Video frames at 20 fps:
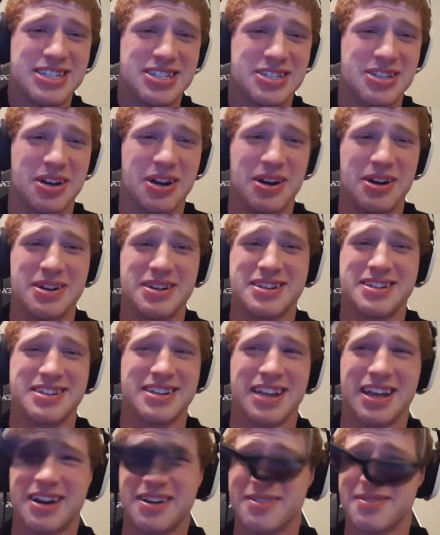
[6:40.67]
hurt.
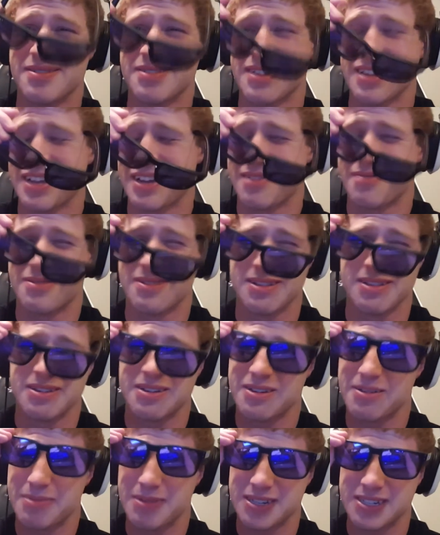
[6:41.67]
I don't even like want to
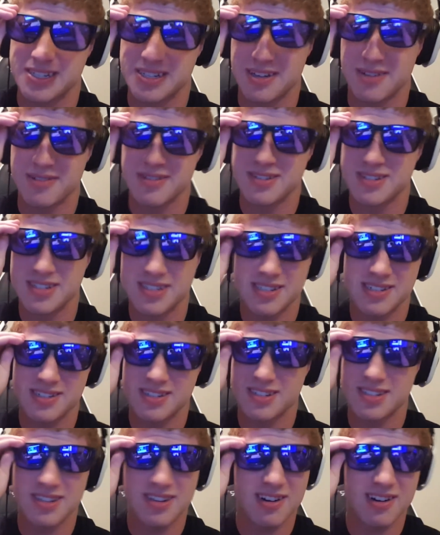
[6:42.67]
look at myself. I'm
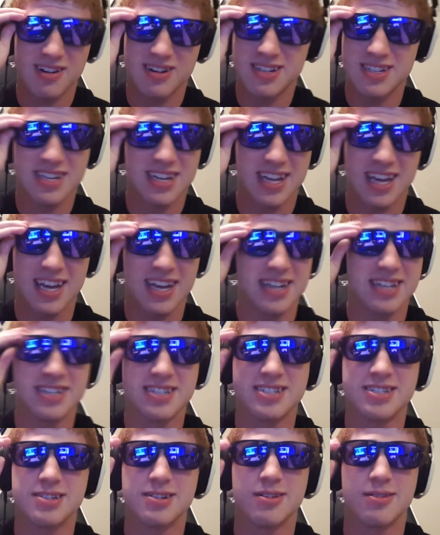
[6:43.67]
just hurt today.
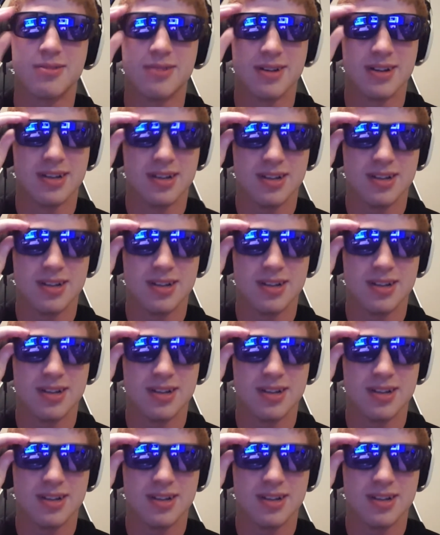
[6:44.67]
So